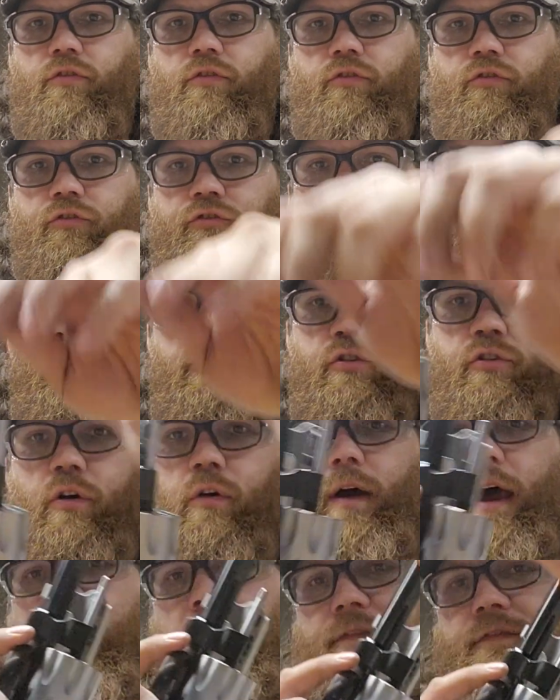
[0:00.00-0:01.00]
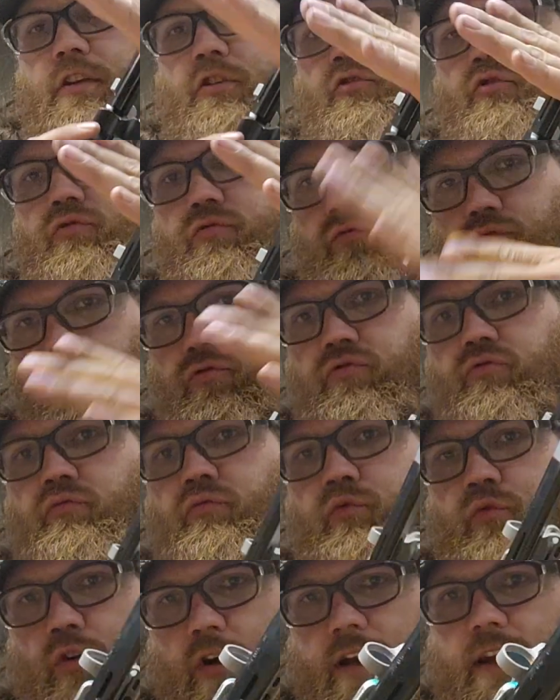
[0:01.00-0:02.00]
So you don't have to
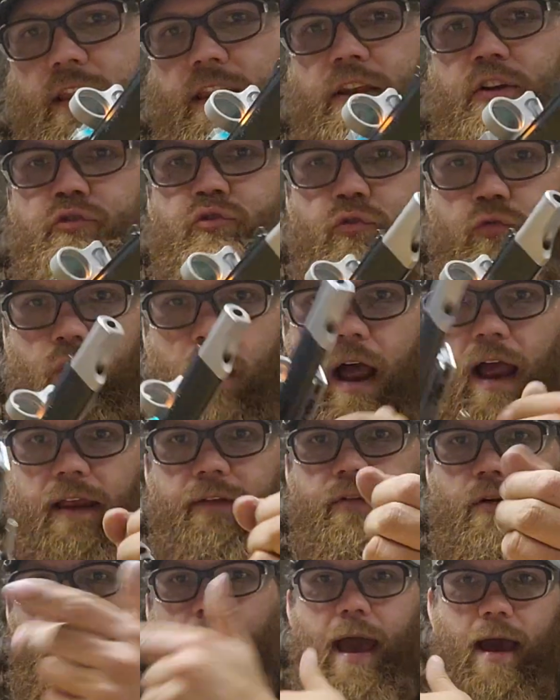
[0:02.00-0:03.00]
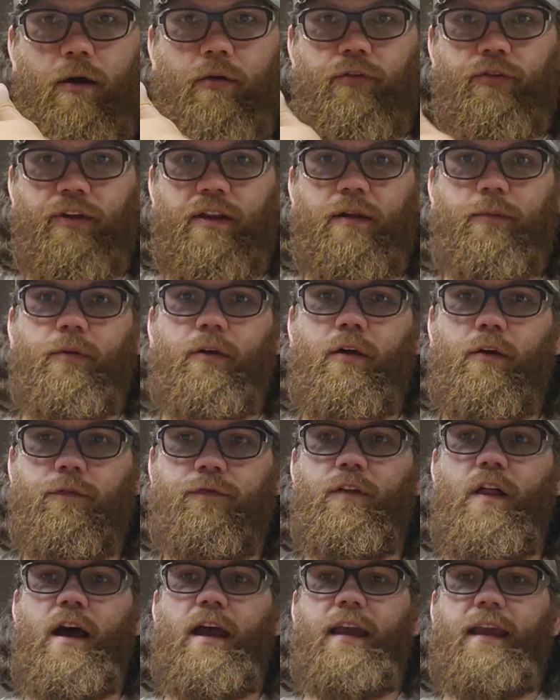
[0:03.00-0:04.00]
really drive them out to get them to go
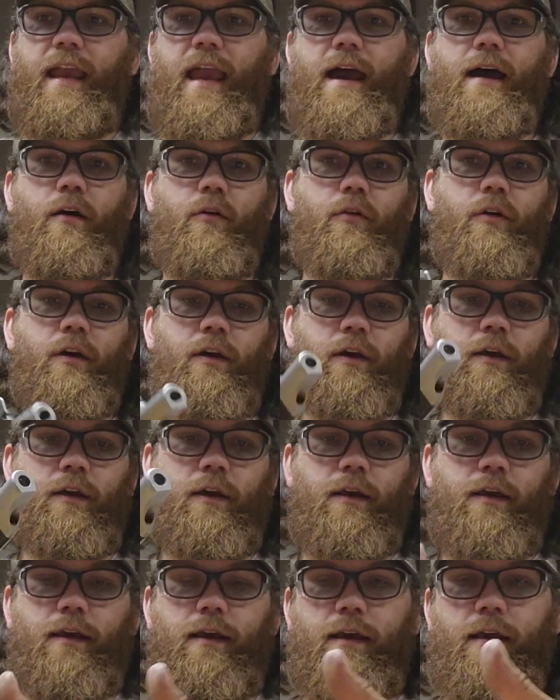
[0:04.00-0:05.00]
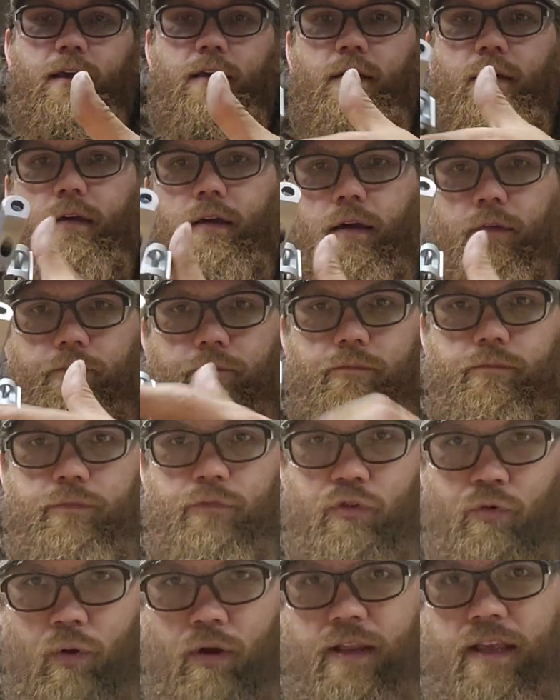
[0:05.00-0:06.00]
flying out.
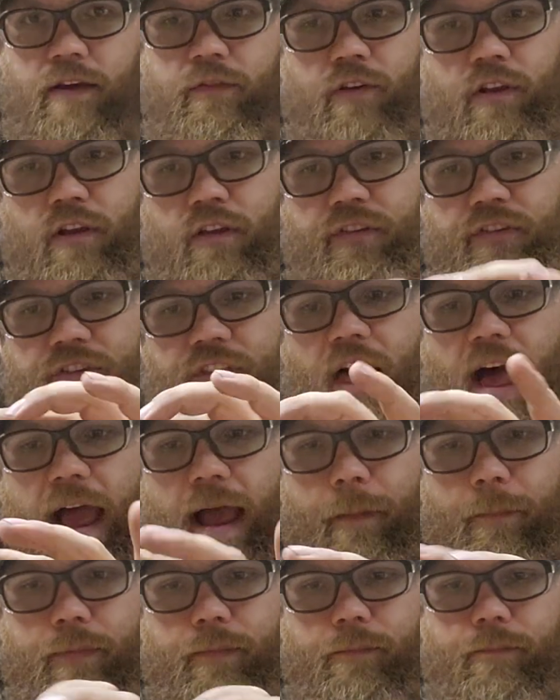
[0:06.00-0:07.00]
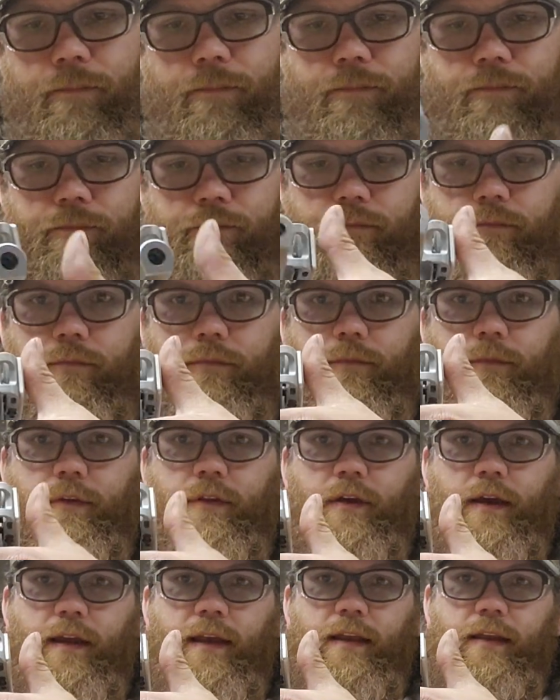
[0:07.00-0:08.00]
You want to give it a good slap.
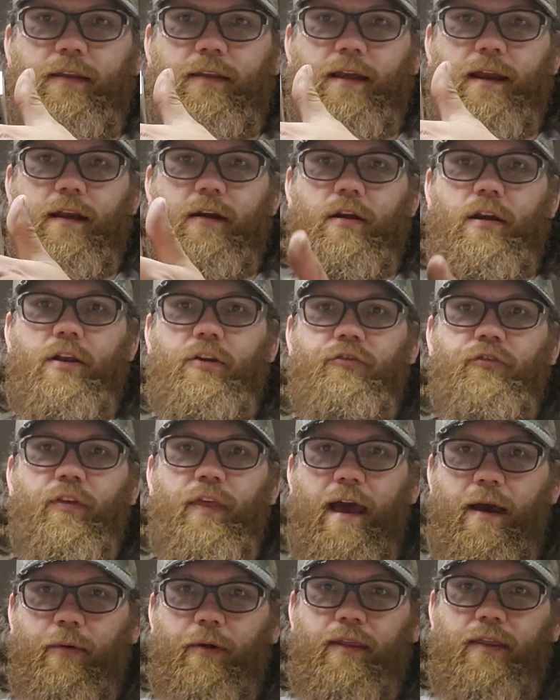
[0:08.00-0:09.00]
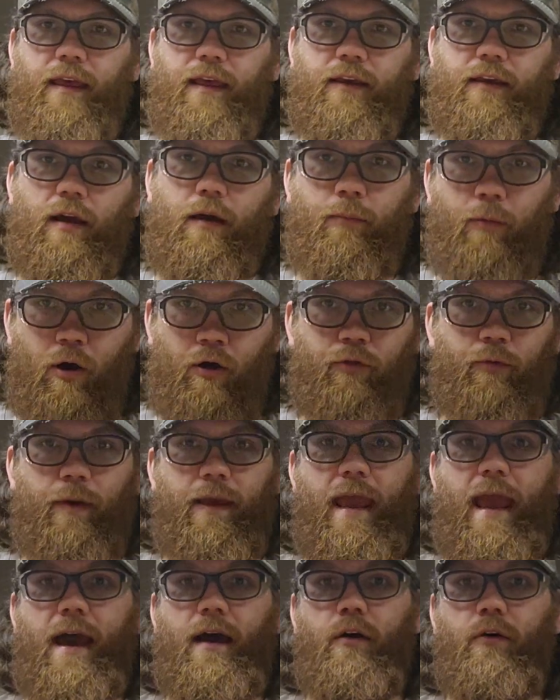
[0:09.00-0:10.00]
Hit it there, so that way they come all the
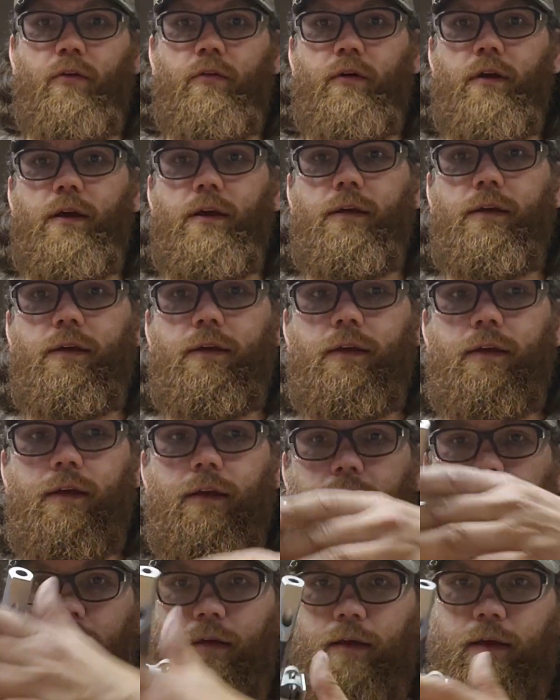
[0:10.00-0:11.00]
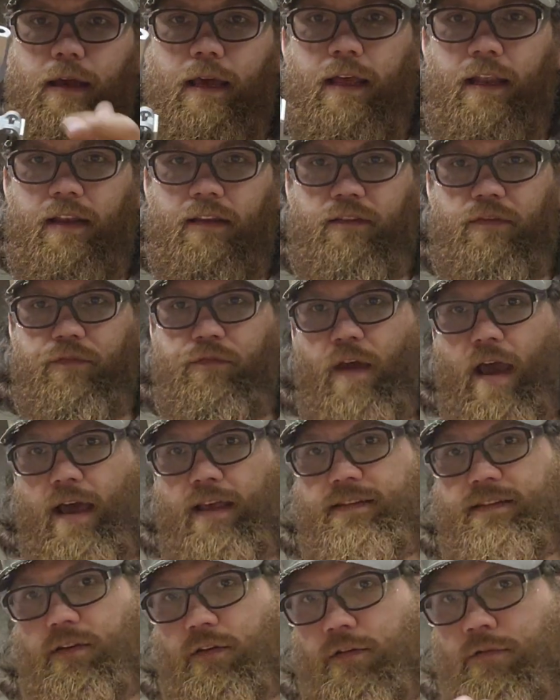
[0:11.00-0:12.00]
way out, and it's
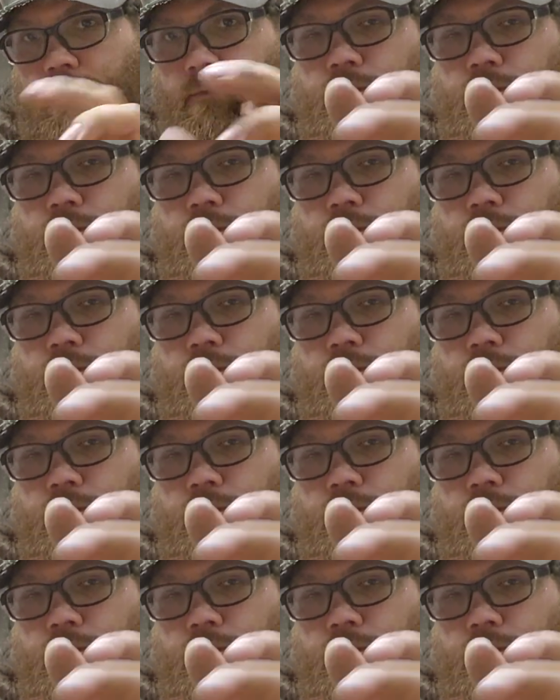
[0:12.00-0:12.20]
faster.